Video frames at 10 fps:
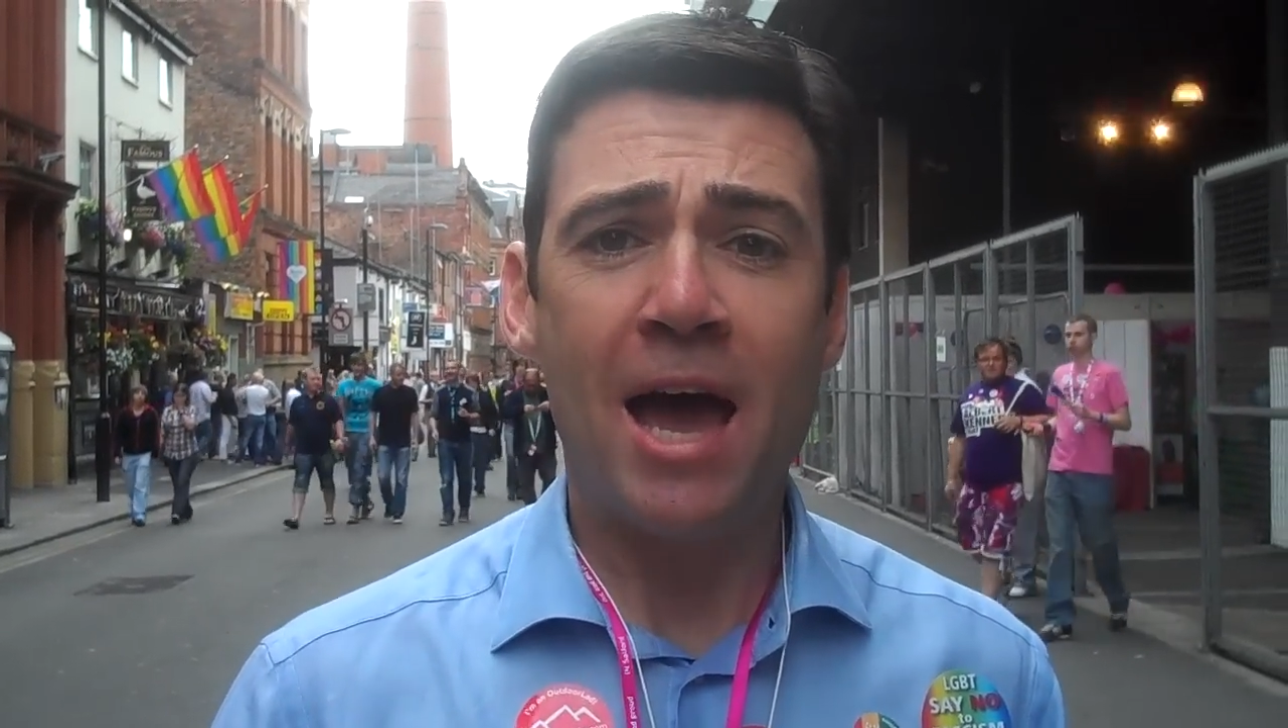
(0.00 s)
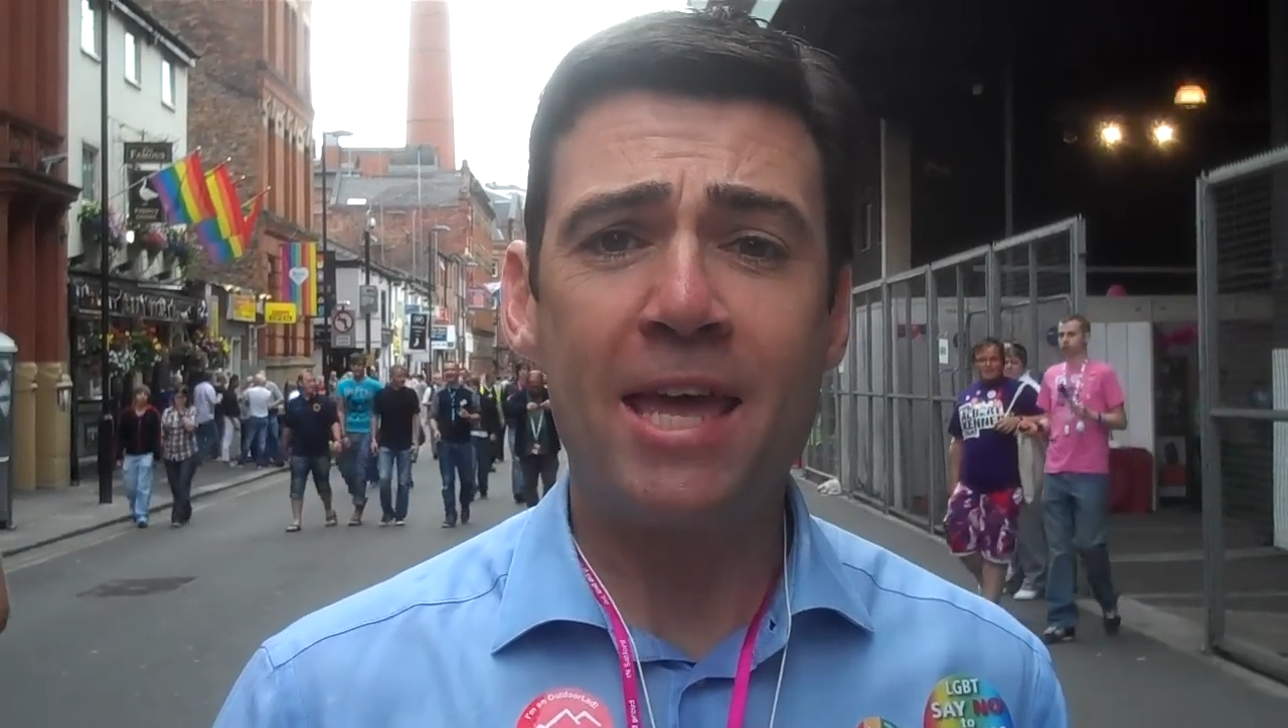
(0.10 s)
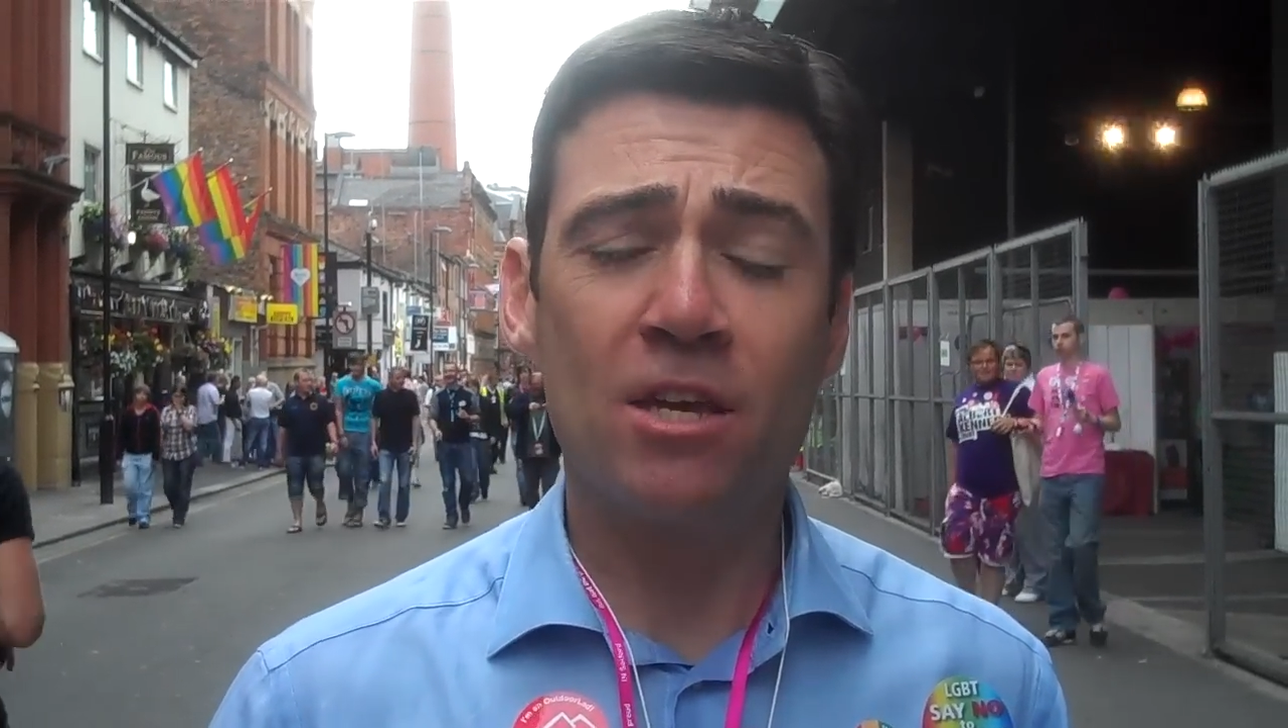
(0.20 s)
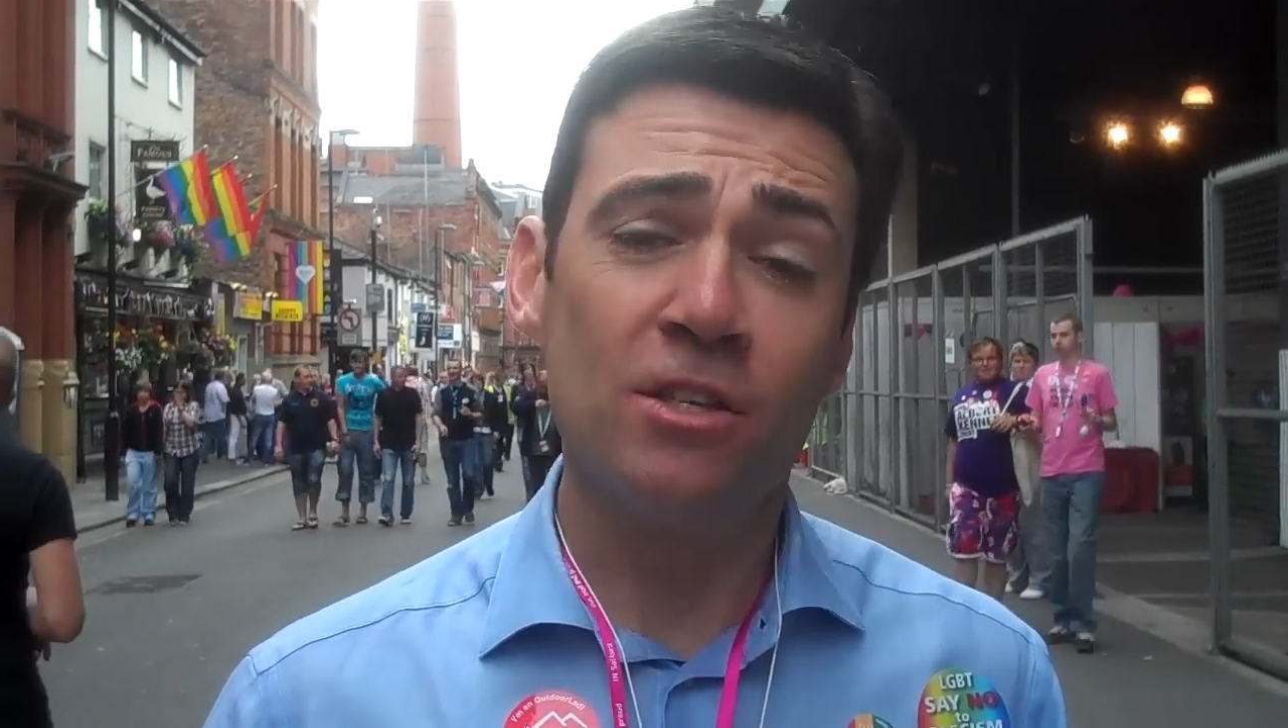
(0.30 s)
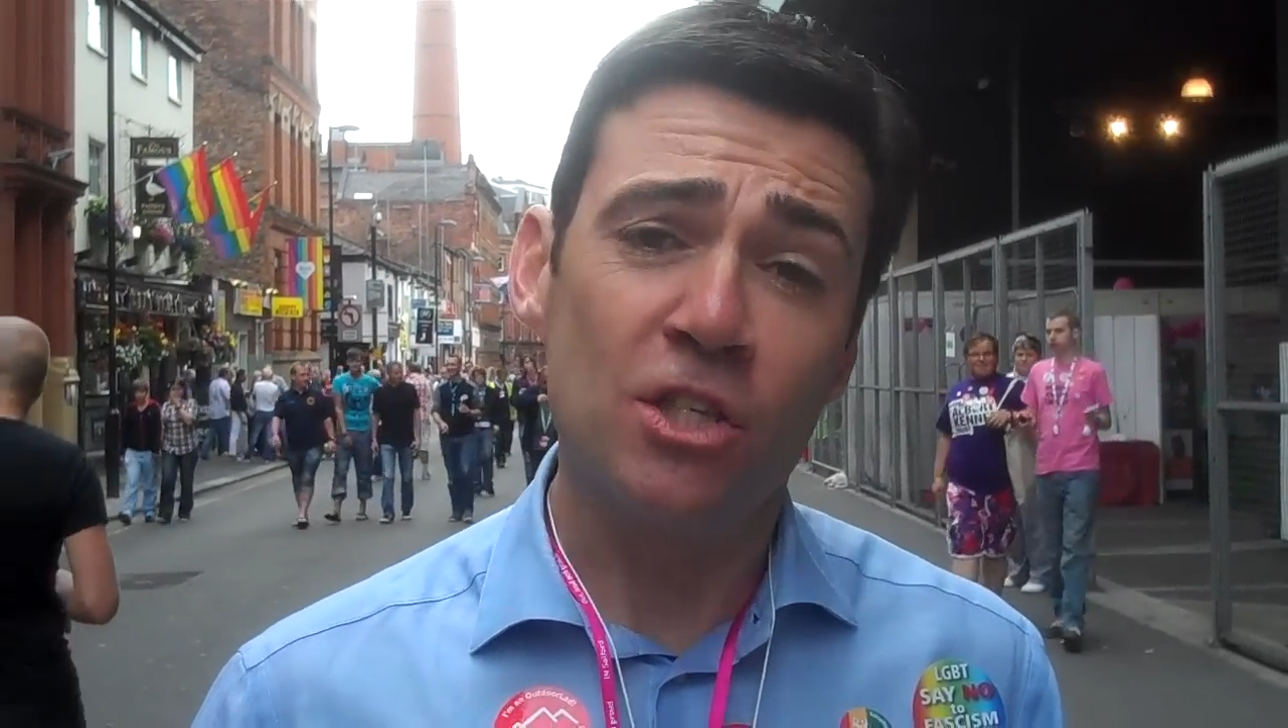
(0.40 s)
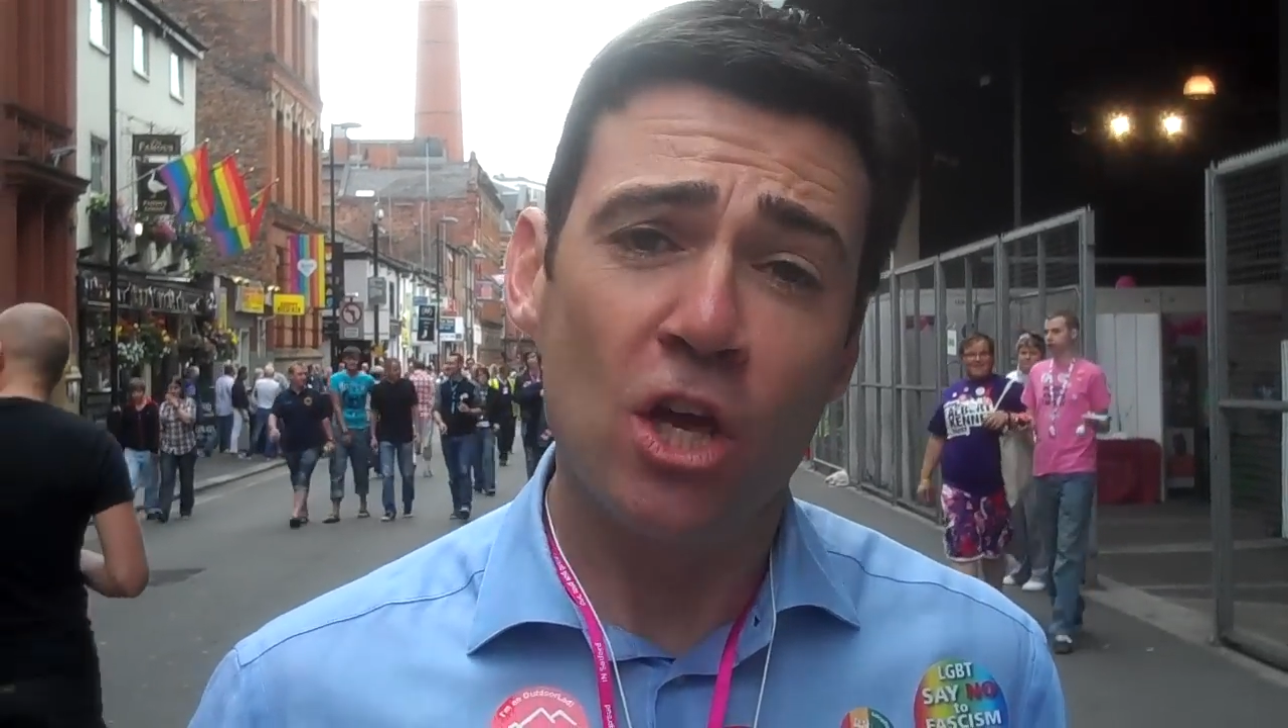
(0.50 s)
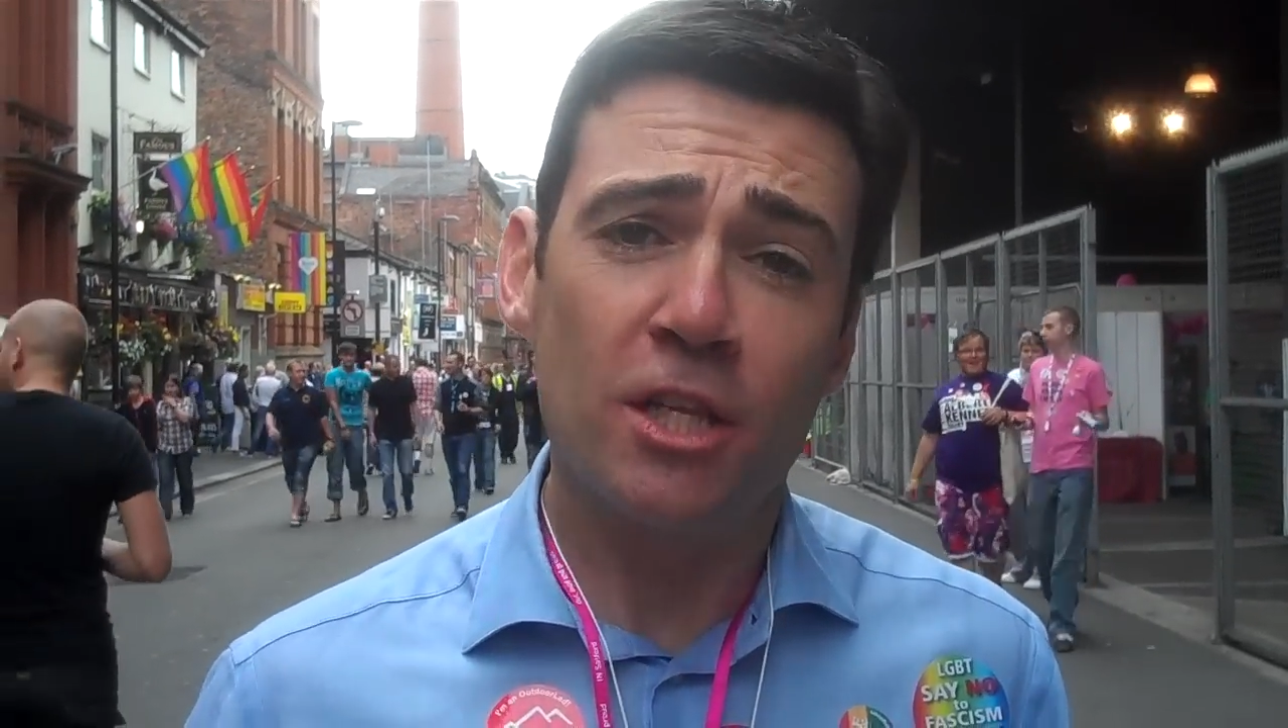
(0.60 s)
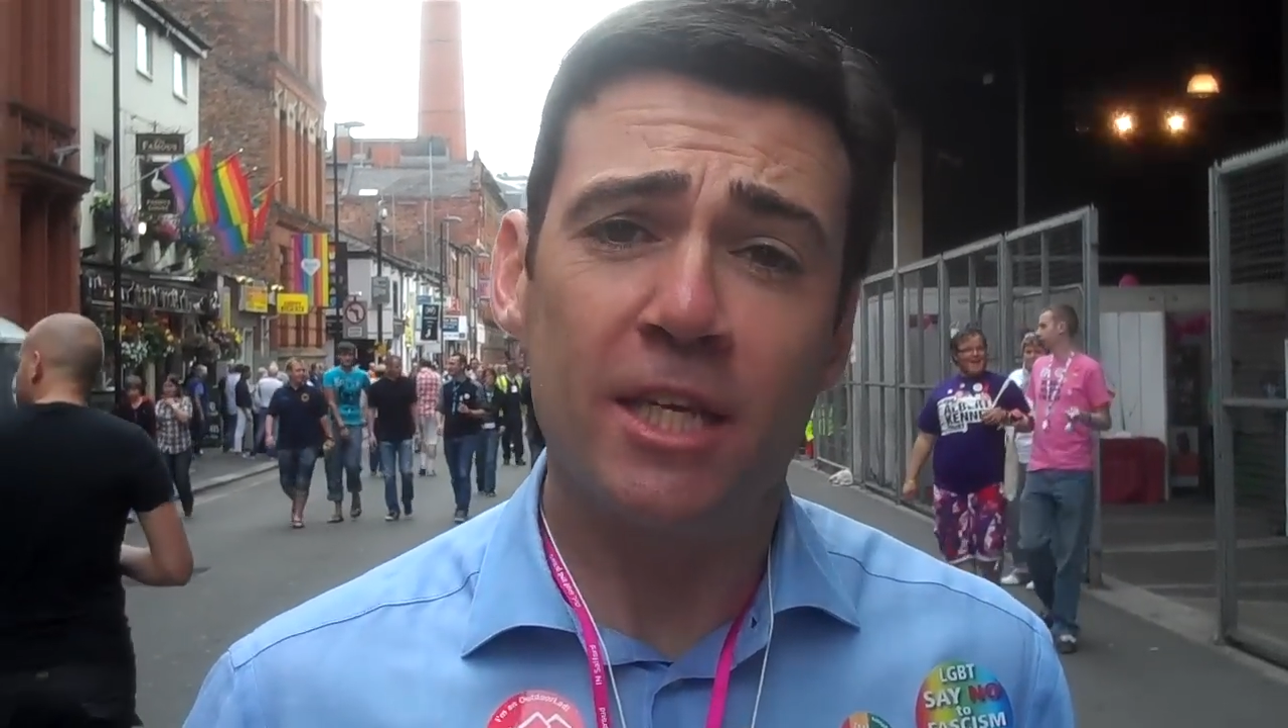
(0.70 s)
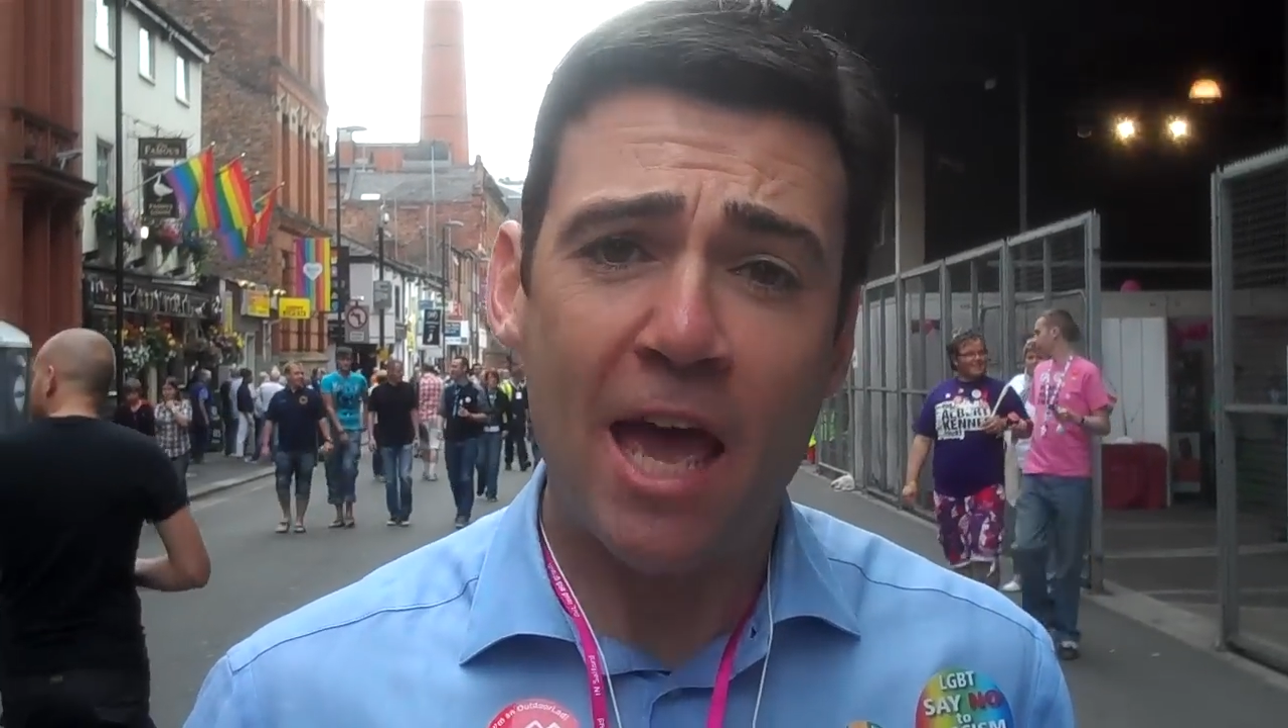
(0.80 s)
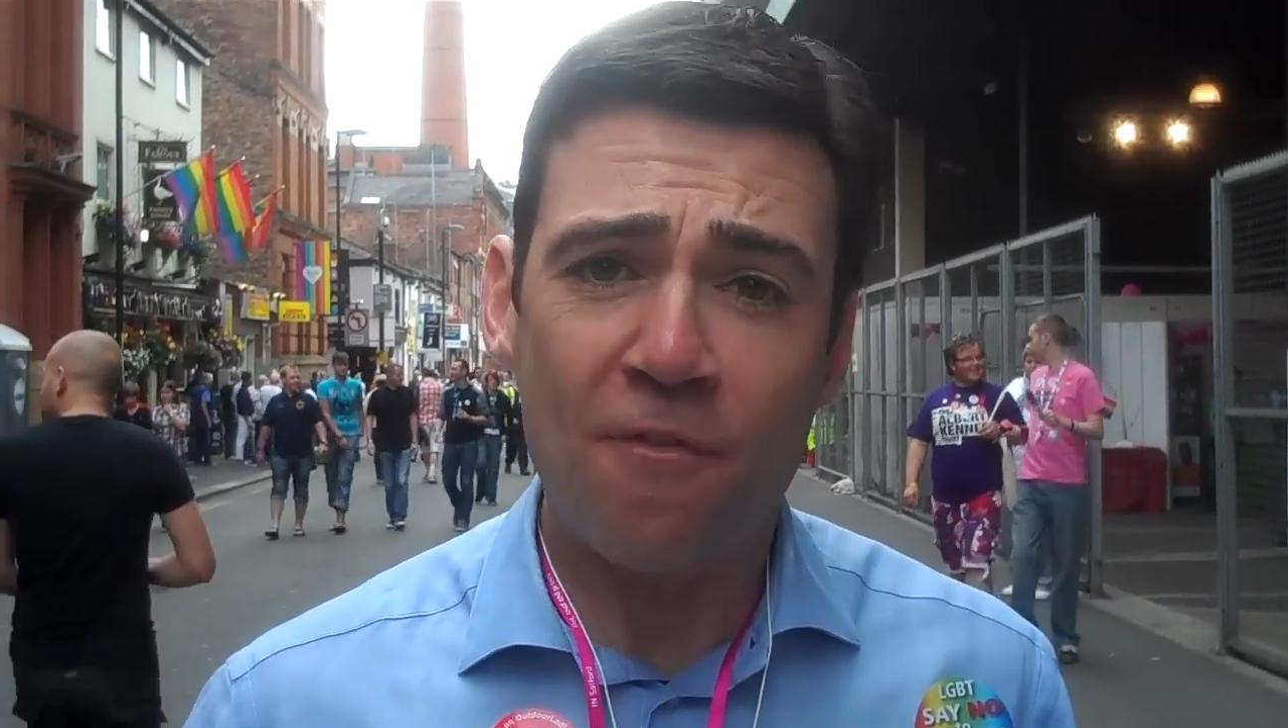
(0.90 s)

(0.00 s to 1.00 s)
a concerted